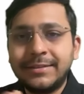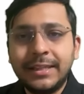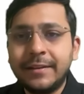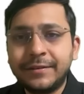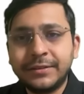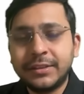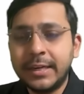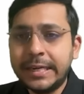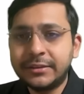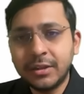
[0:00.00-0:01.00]
let's say they have
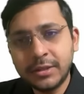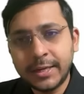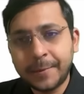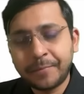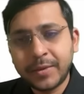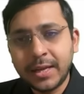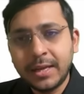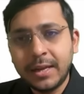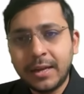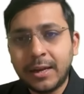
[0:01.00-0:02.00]
studied surgery.
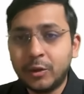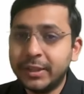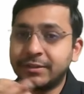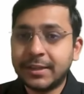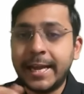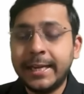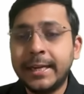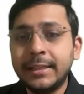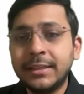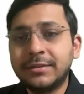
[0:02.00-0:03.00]
Now their strike
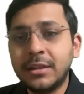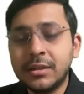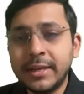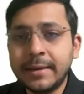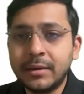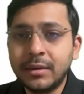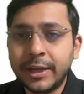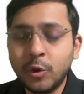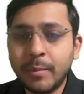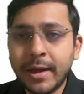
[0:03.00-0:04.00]
rate in the surgery
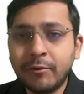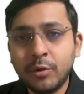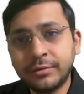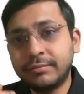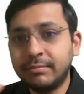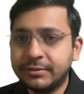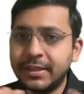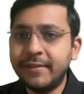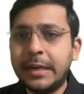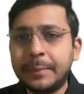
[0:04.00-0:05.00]
Q bank was
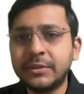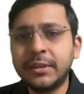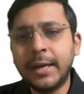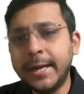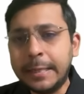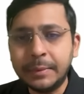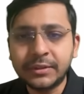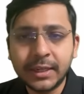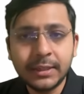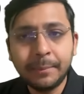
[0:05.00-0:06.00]
70%,
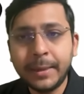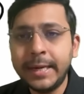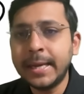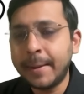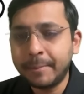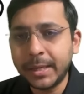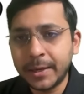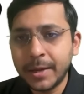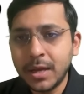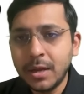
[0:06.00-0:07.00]
80%, and they're pretty
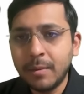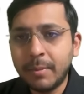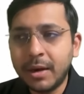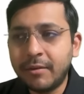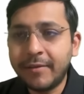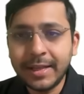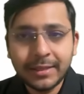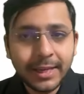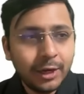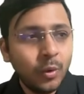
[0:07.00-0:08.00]
happy. But
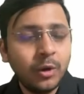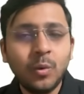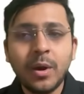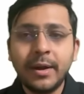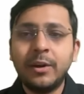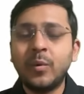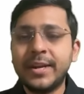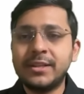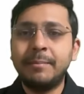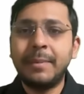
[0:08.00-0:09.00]
when they do a 200
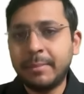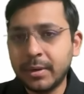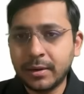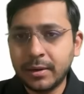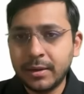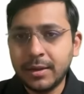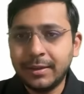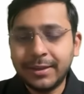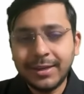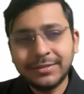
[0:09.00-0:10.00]
question paper,
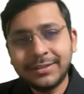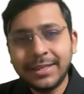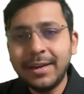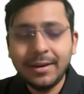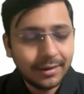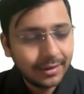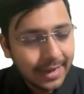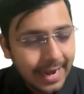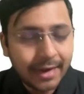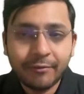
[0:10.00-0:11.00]
they are still
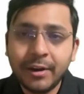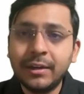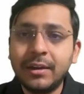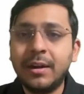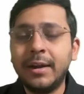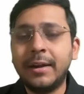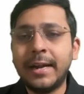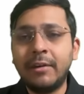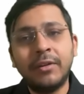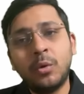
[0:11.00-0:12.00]
at
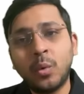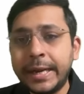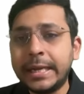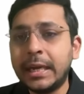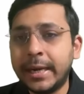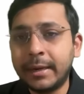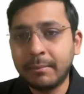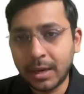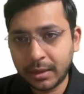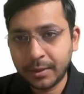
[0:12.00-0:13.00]
110, 120
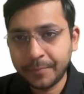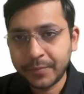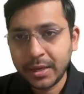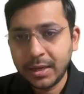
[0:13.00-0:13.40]
correct mark.